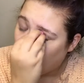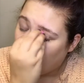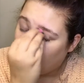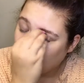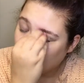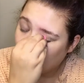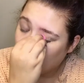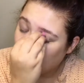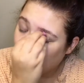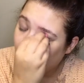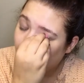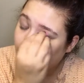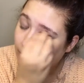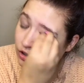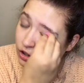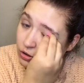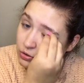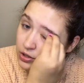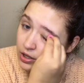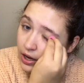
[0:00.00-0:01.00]
I don't
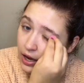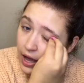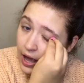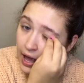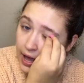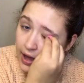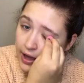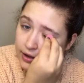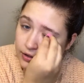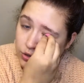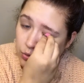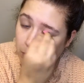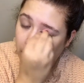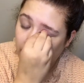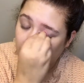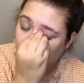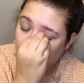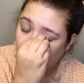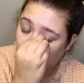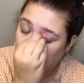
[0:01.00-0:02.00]
mind using a hand
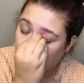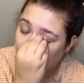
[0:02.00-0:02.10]
mirror,